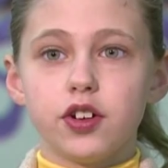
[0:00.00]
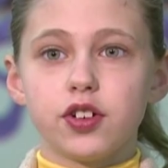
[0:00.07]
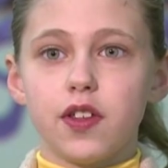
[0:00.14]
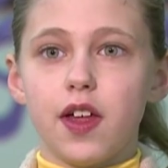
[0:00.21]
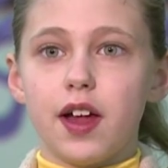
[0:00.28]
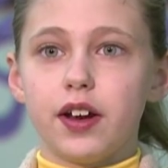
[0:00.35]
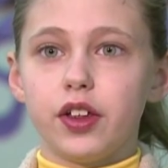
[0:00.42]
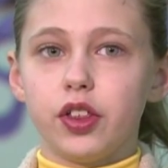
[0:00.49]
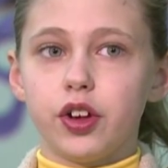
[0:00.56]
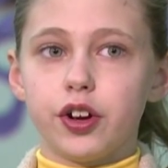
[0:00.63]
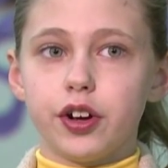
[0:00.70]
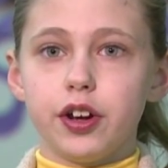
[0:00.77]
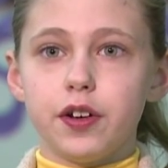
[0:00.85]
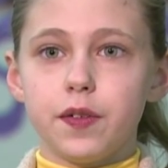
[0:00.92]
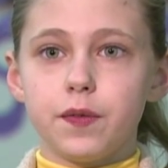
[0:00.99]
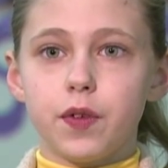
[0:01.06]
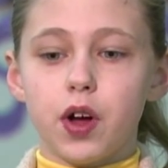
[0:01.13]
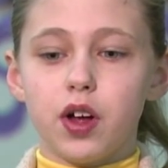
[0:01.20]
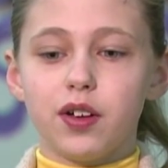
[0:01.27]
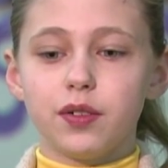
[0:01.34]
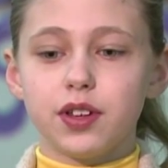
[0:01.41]
There's a lot of learning
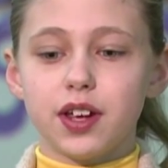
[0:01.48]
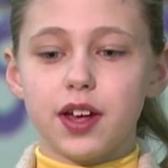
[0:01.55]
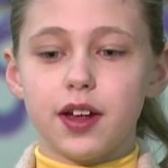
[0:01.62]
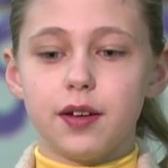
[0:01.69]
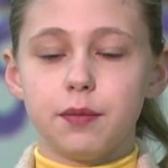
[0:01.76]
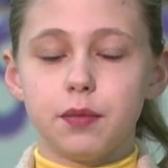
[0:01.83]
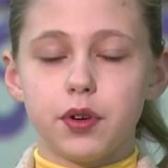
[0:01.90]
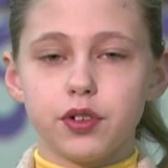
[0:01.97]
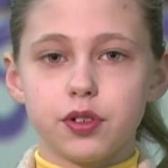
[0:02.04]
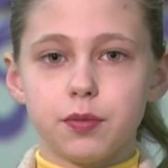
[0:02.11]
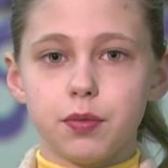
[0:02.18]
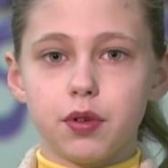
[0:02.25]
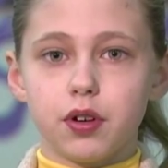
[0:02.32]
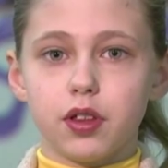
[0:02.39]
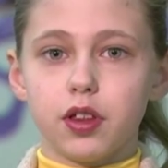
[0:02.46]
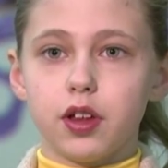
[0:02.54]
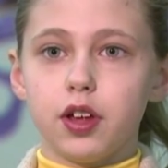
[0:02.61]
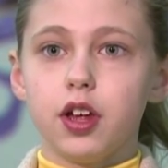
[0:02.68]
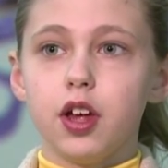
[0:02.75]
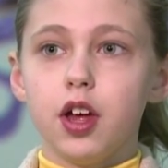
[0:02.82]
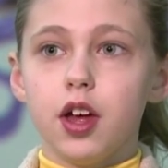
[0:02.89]
involved and most
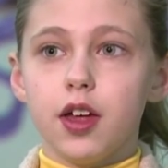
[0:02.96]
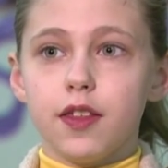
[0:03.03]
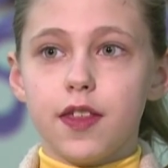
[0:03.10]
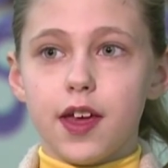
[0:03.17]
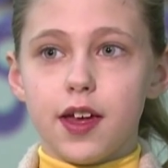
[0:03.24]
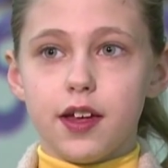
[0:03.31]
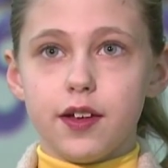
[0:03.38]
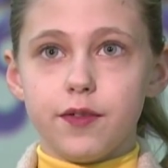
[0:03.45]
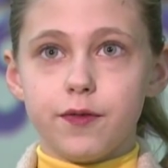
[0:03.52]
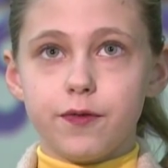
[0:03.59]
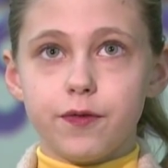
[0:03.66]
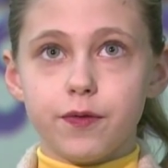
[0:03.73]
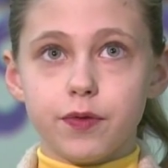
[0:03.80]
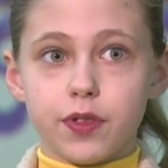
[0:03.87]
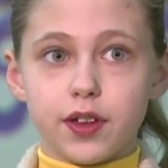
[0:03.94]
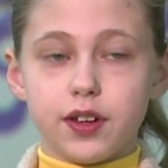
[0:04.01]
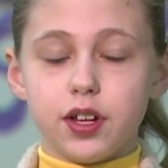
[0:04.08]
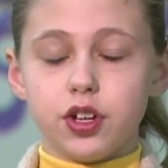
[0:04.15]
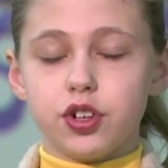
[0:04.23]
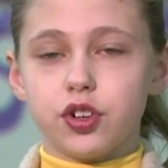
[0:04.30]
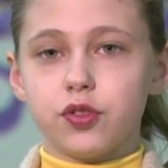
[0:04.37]
importantly, they the
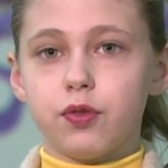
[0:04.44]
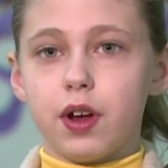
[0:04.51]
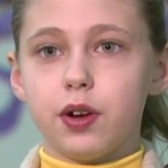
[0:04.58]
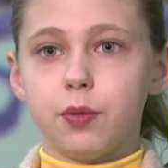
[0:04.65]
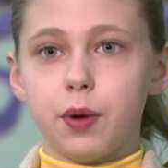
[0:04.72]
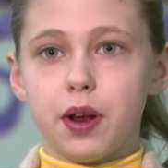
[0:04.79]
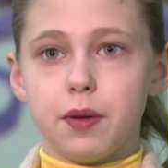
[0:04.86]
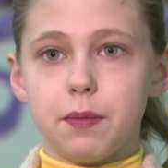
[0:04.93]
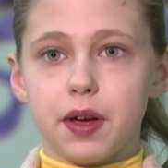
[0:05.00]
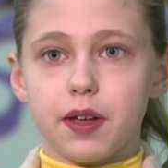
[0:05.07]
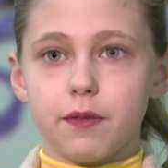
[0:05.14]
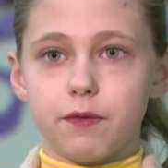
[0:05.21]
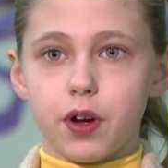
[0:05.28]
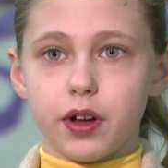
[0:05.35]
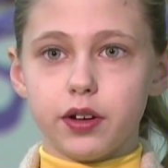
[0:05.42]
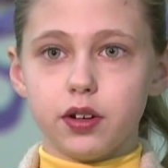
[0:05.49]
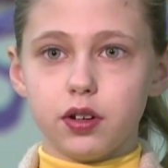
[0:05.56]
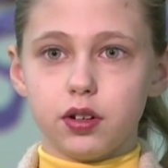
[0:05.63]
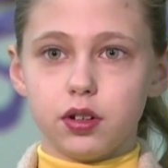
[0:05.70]
teachers find a way to make it fun.